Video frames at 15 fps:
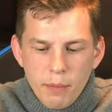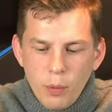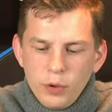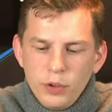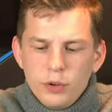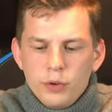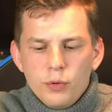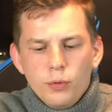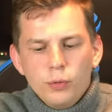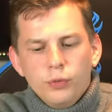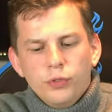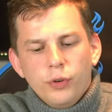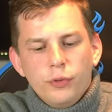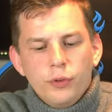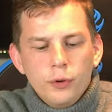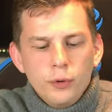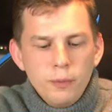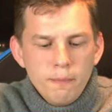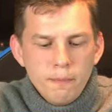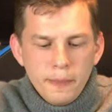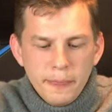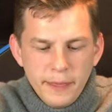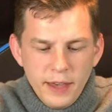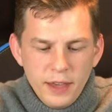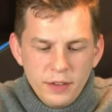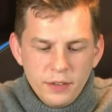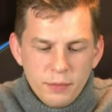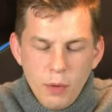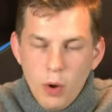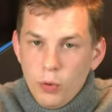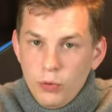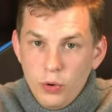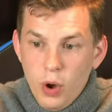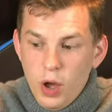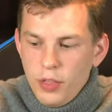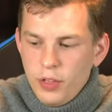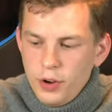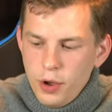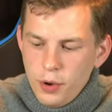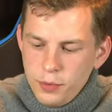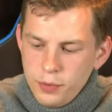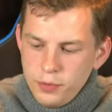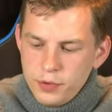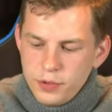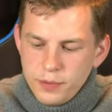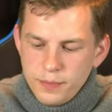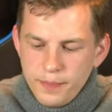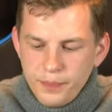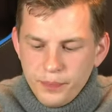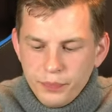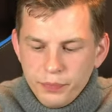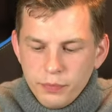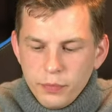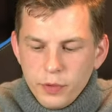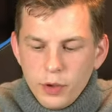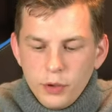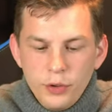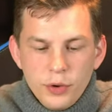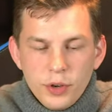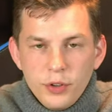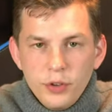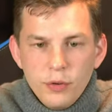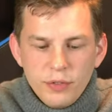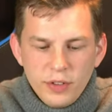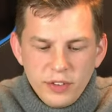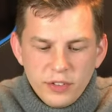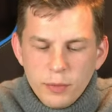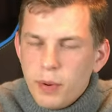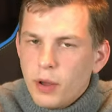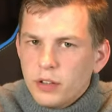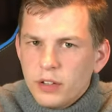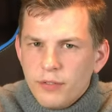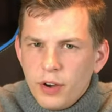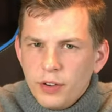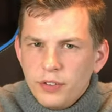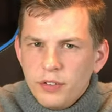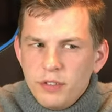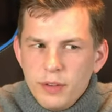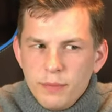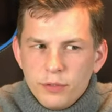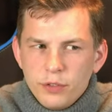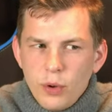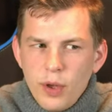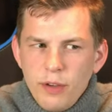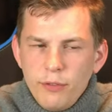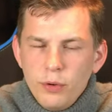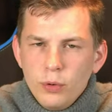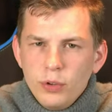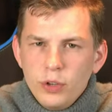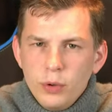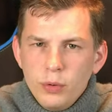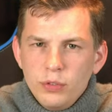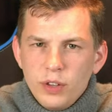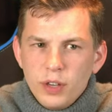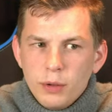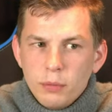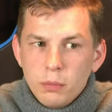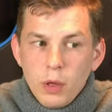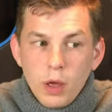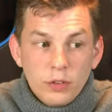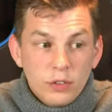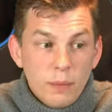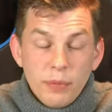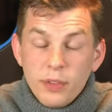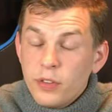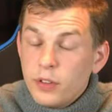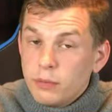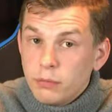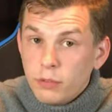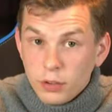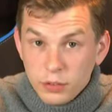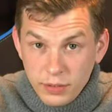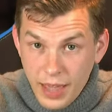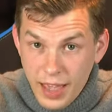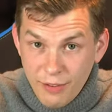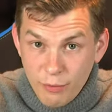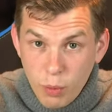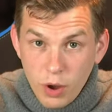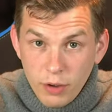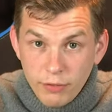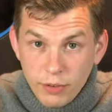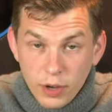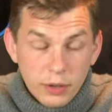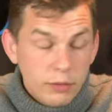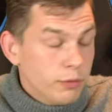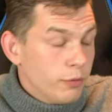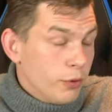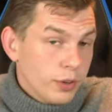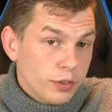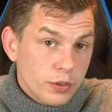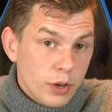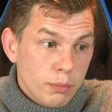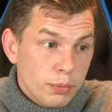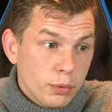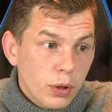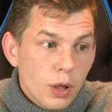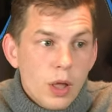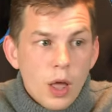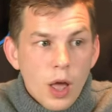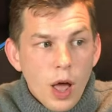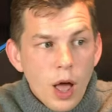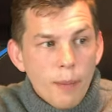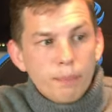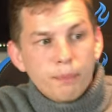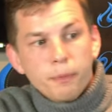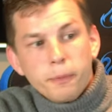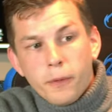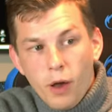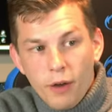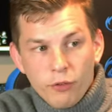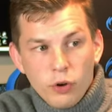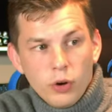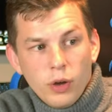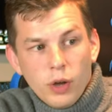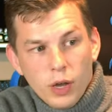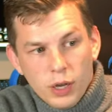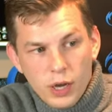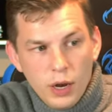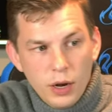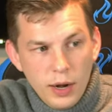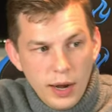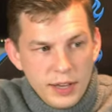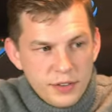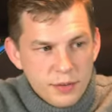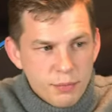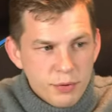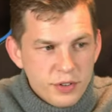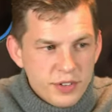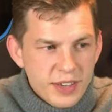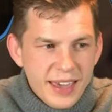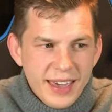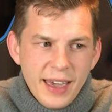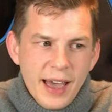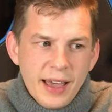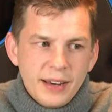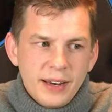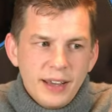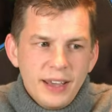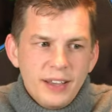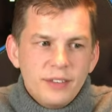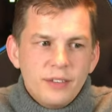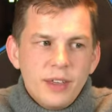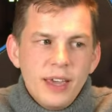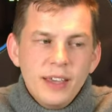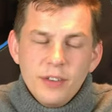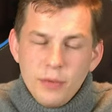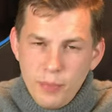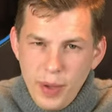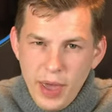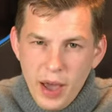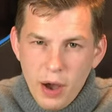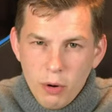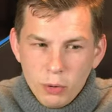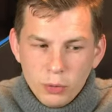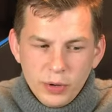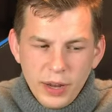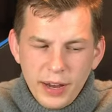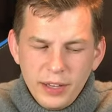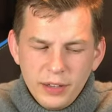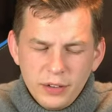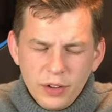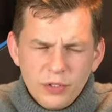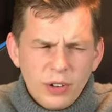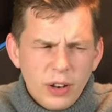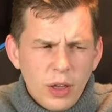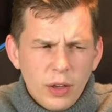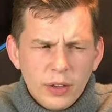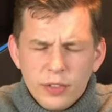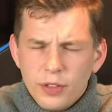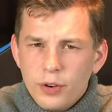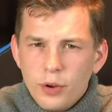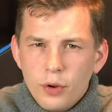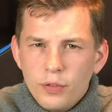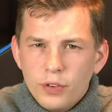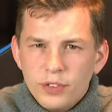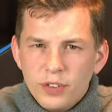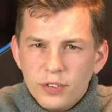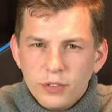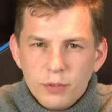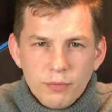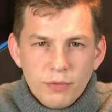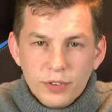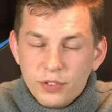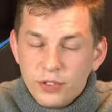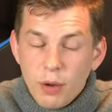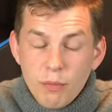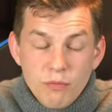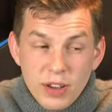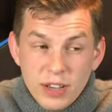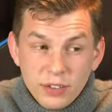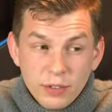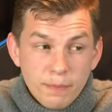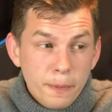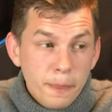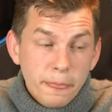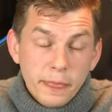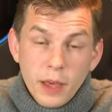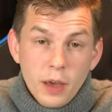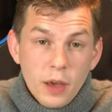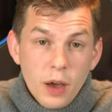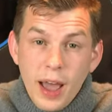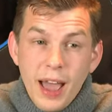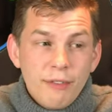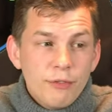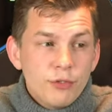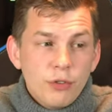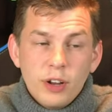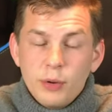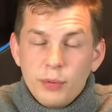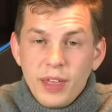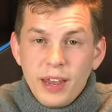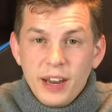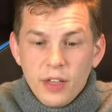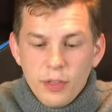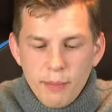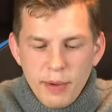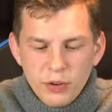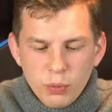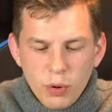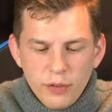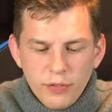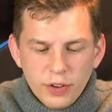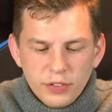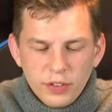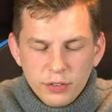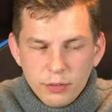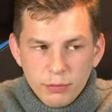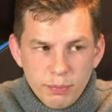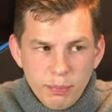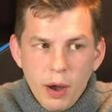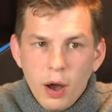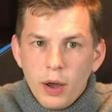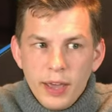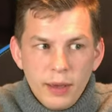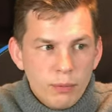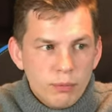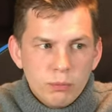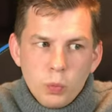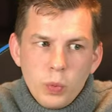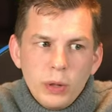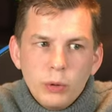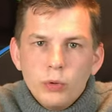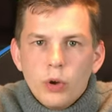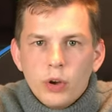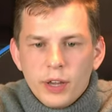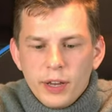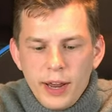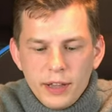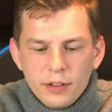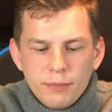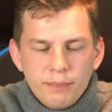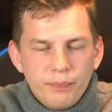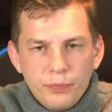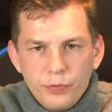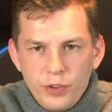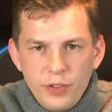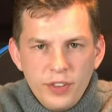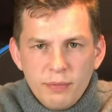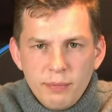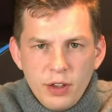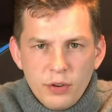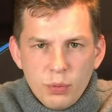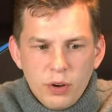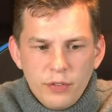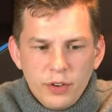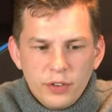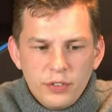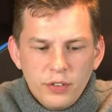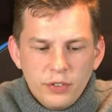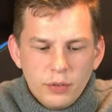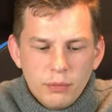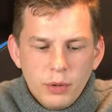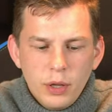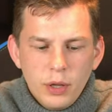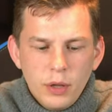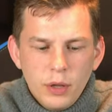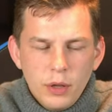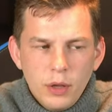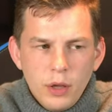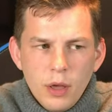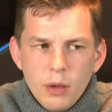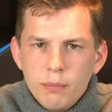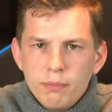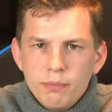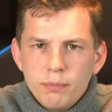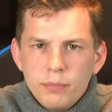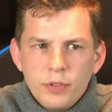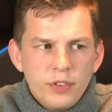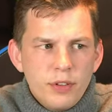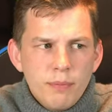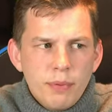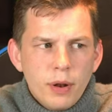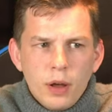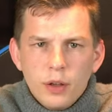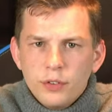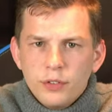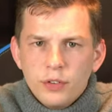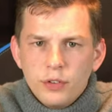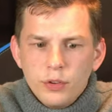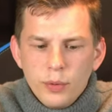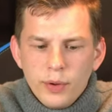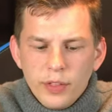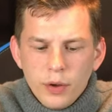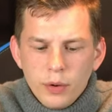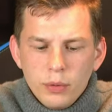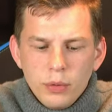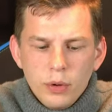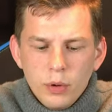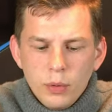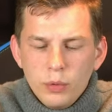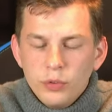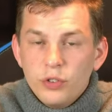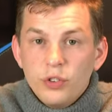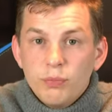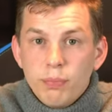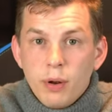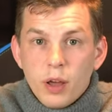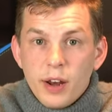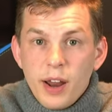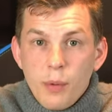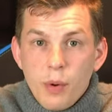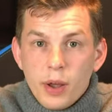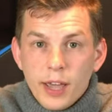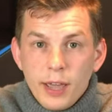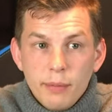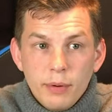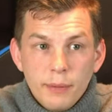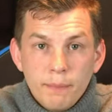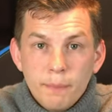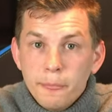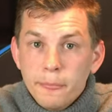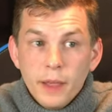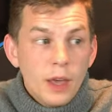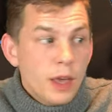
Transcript: But what you can also do is on your other nodes, you can use these to plug devices in. So if you're using something that doesn't have Wi-Fi, for example, um, I've got a color laser printer here and it is a bit old and it doesn't like the Nova system for some reason. I haven't tried it with any other mesh Wi-Fi systems, but it will not connect to this mesh Wi-Fi system. The simple answer to it though was just plug a network cable in.